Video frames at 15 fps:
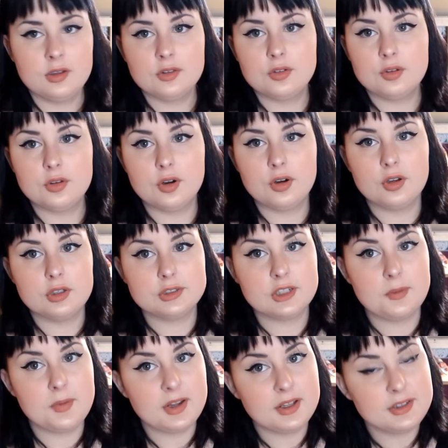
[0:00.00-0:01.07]
tutorials
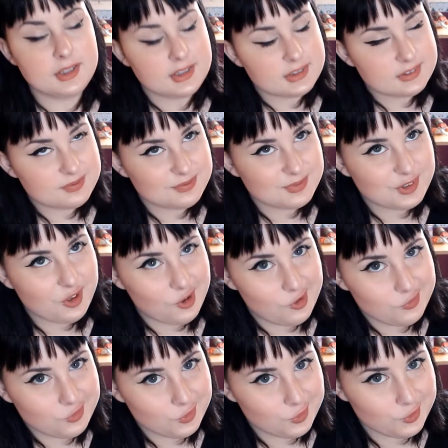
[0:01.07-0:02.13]
coming on this,
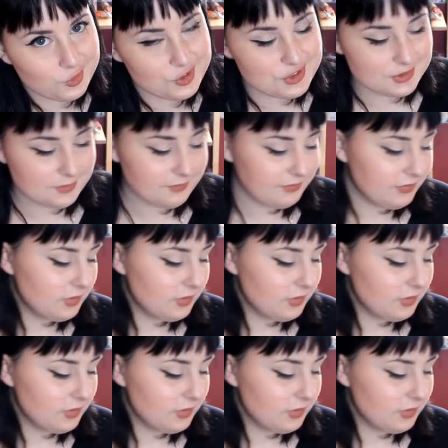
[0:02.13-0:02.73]
of course